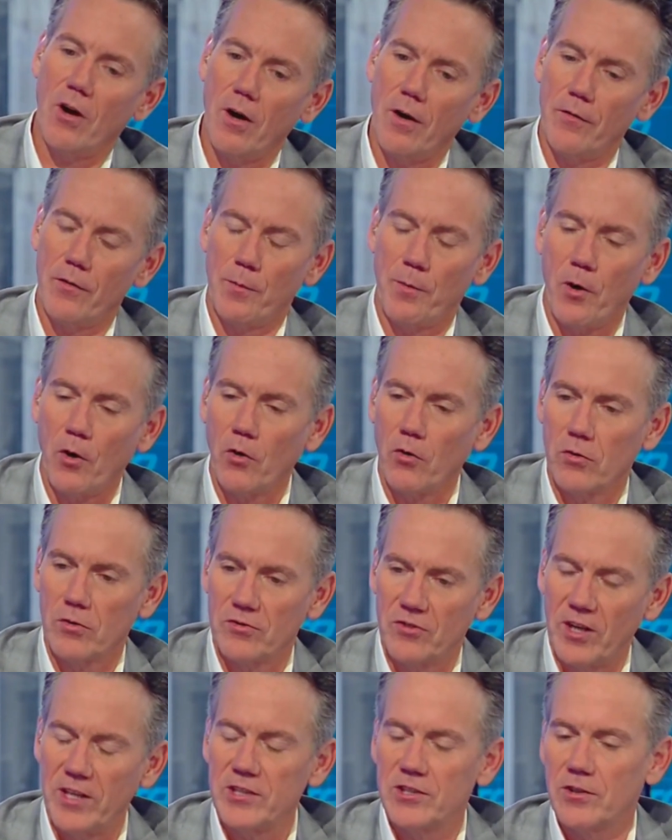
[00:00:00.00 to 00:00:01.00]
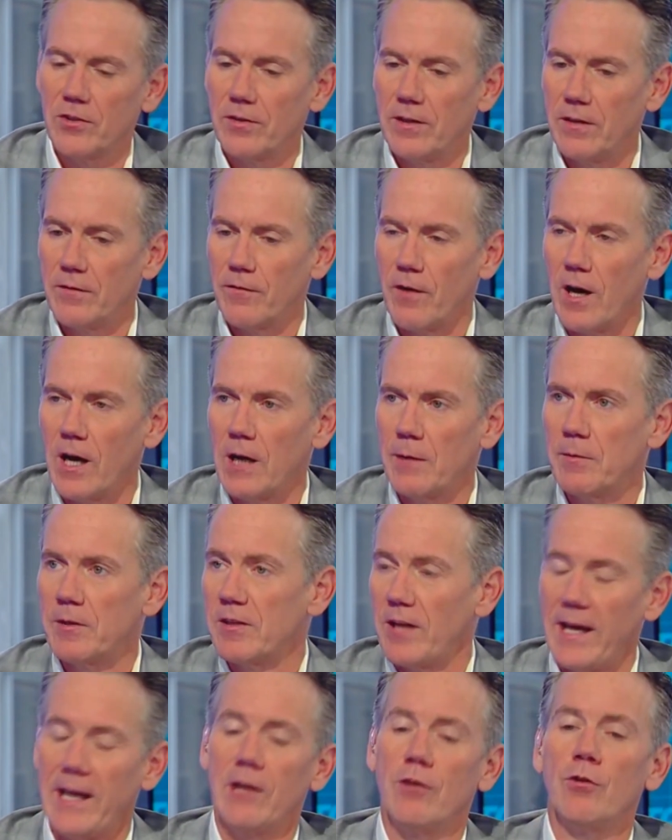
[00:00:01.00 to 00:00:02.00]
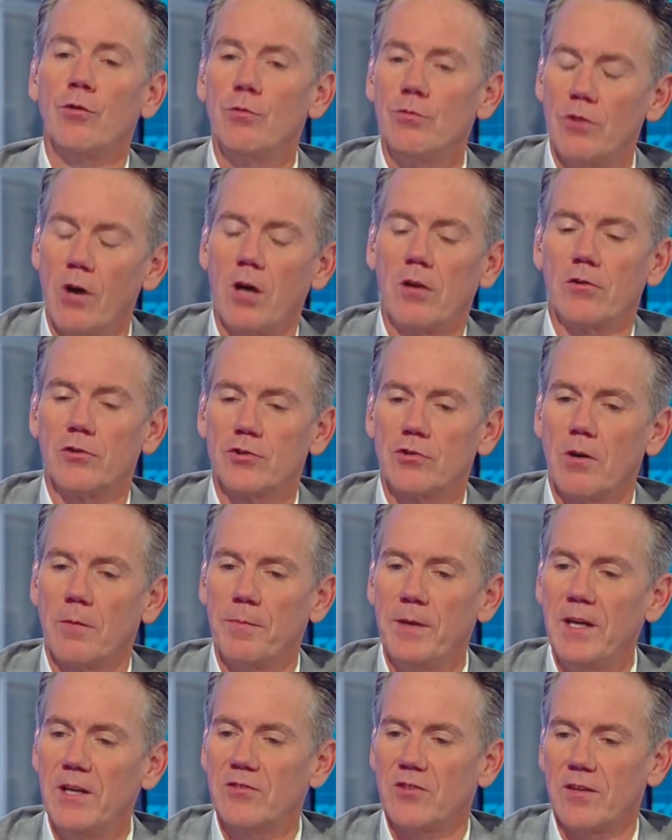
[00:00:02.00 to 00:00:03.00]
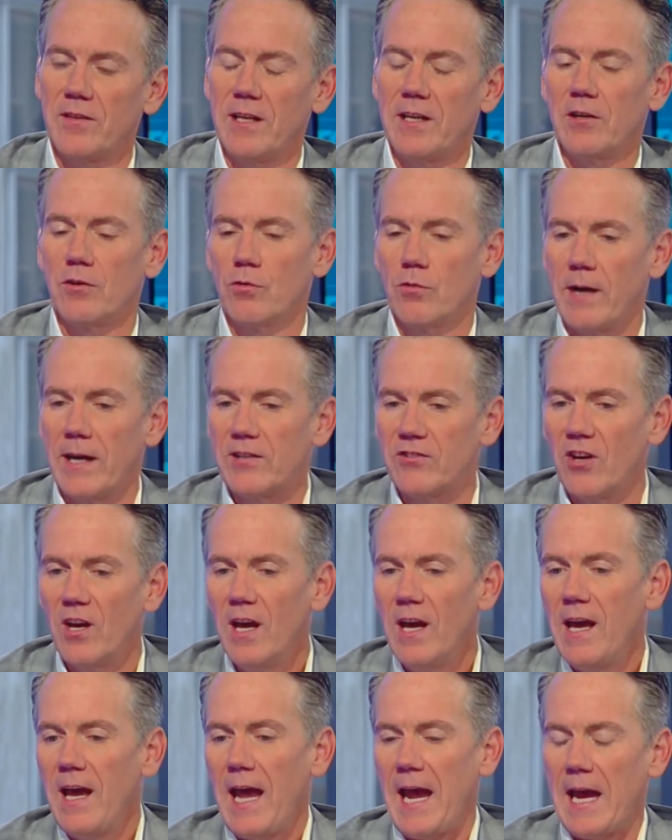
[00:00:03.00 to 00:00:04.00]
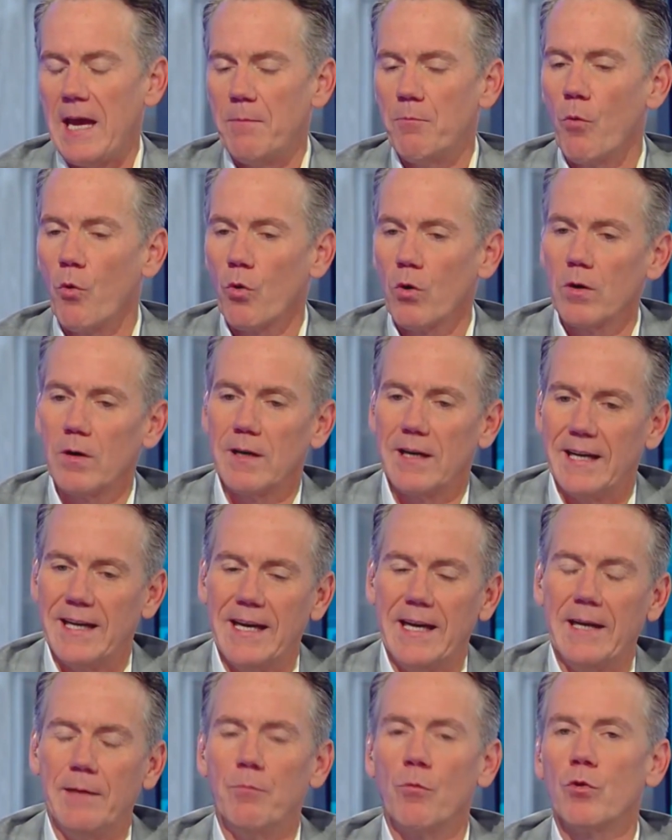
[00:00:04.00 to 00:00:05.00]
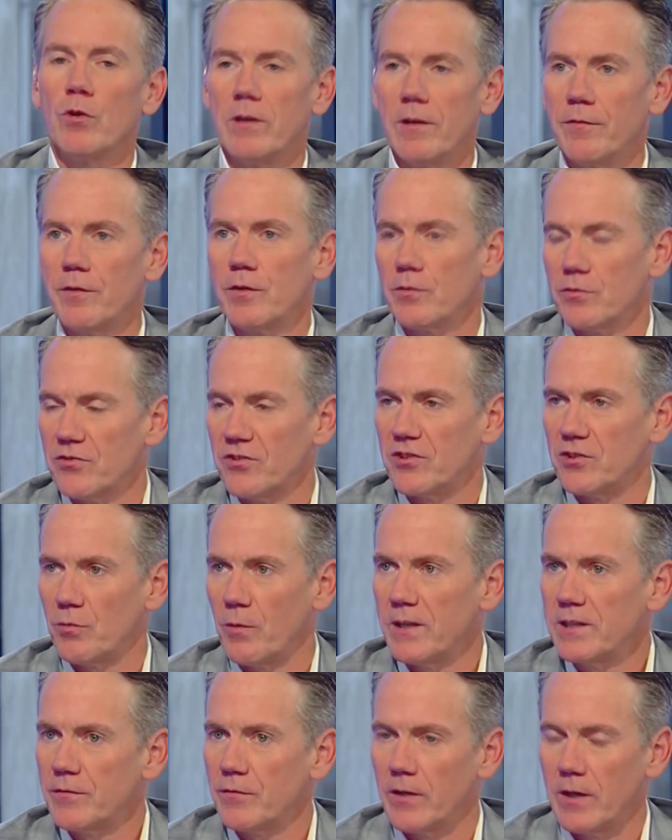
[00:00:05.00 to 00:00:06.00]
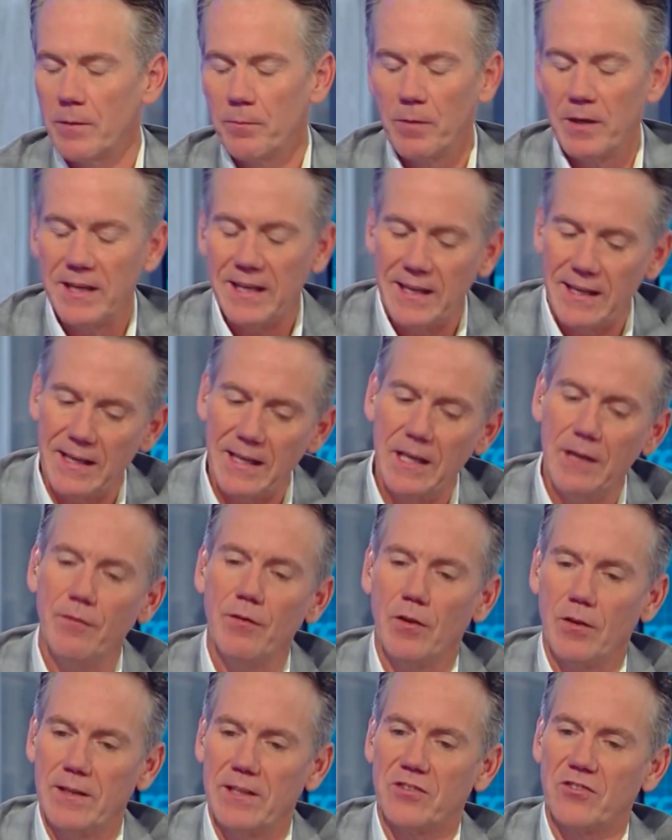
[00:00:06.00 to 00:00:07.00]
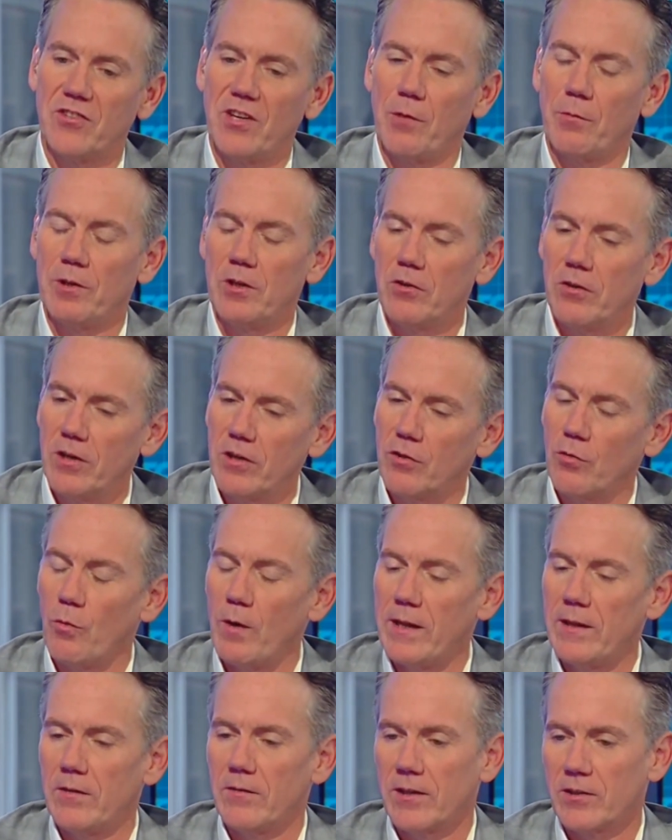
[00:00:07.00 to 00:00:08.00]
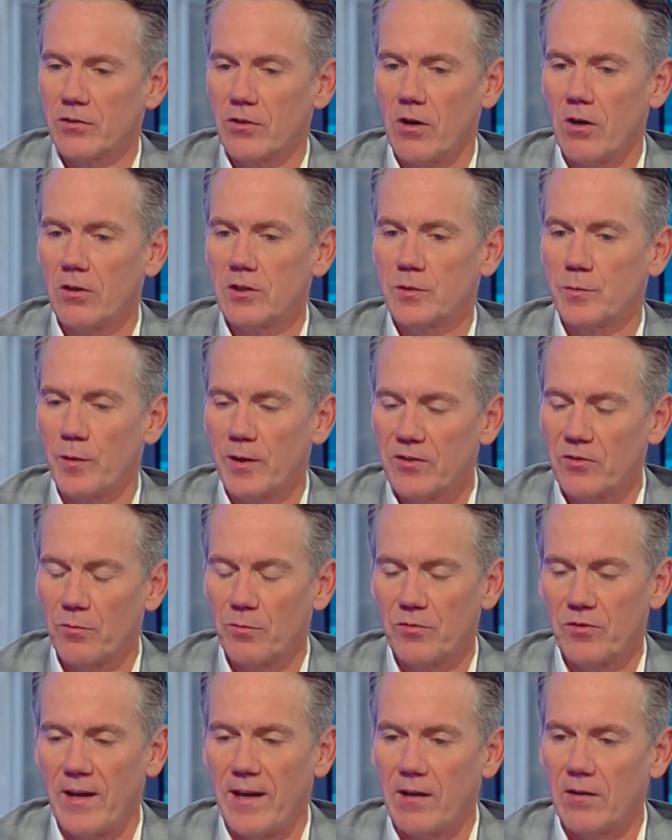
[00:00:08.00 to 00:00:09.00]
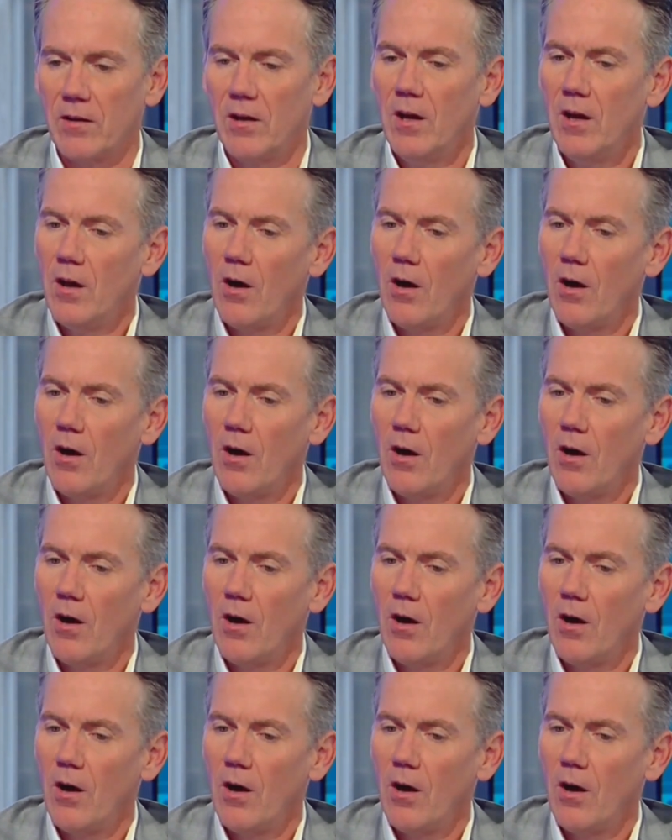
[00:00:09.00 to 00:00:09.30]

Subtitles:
of the polarization of the environment and who Donald Trump is, I think it creates a more difficult situation for him. But even all that said, when you look at the way the Electoral College breaks it down,